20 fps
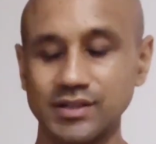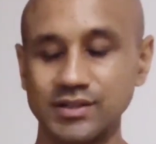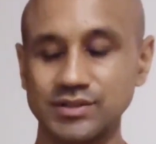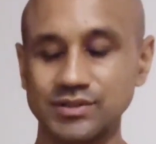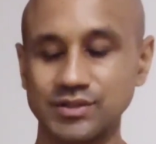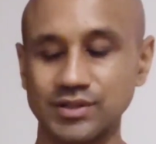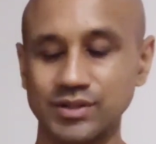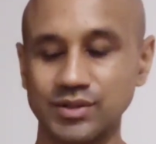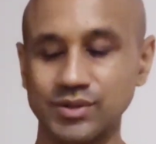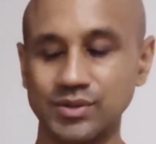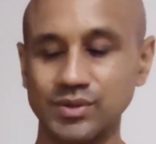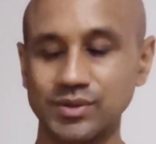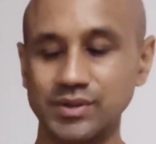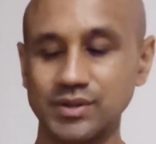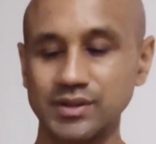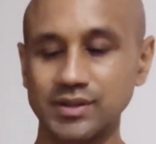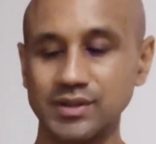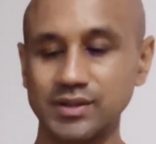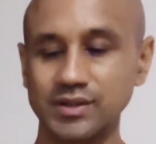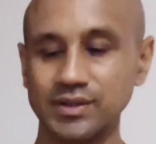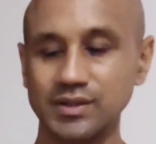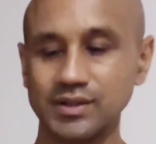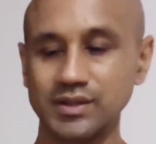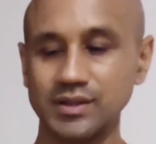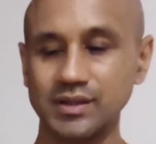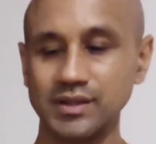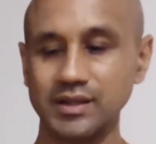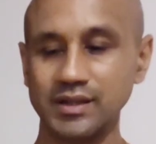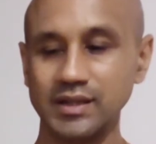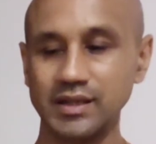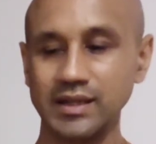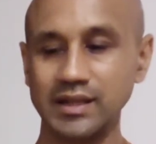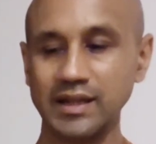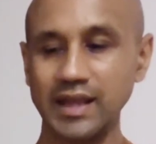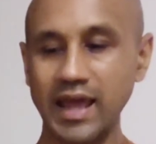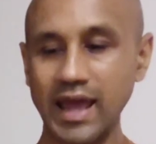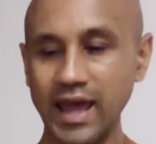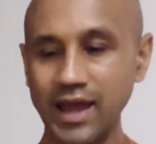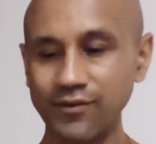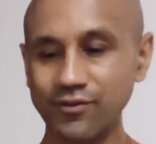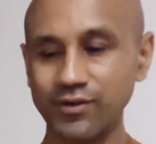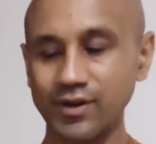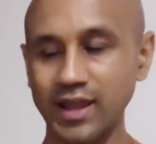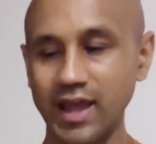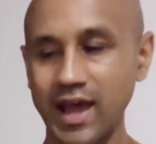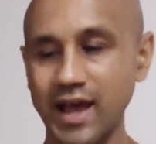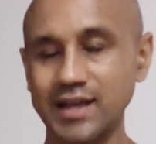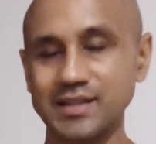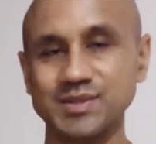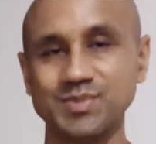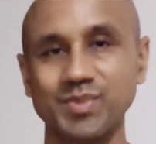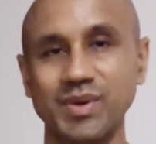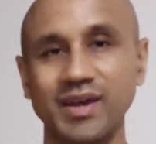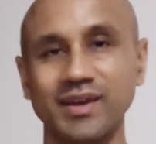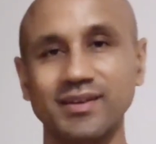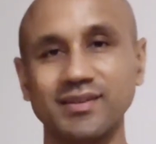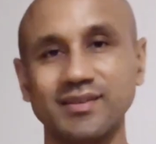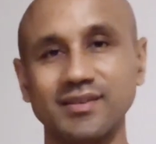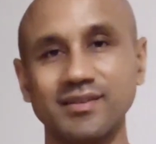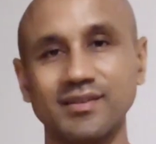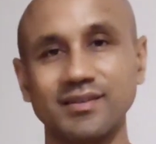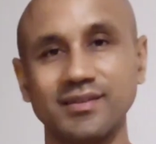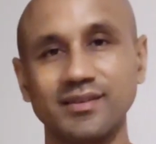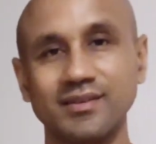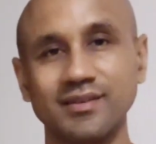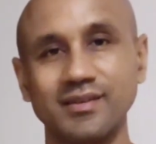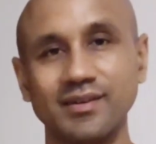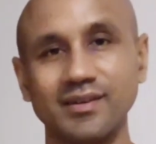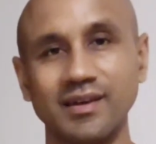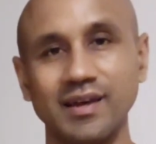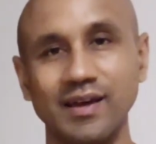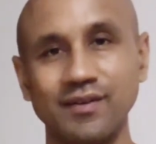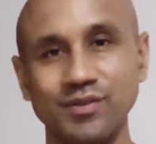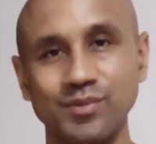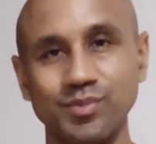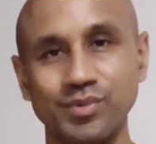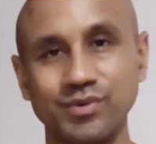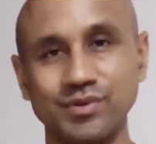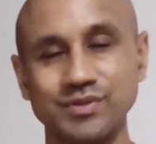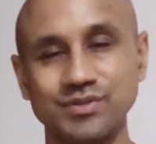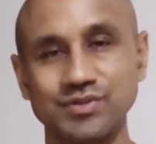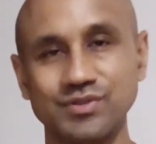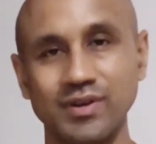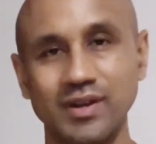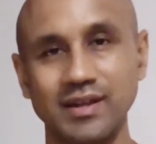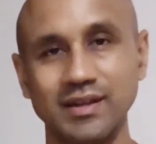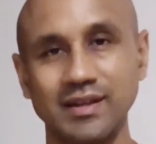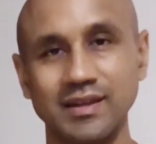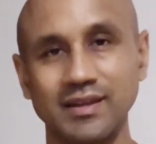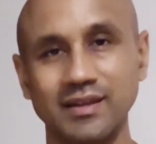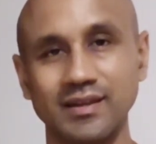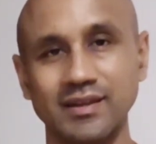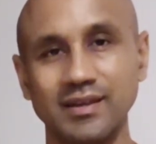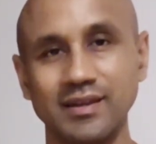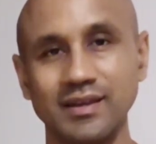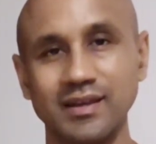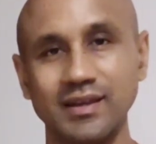So in every aspect of the Buddhist training,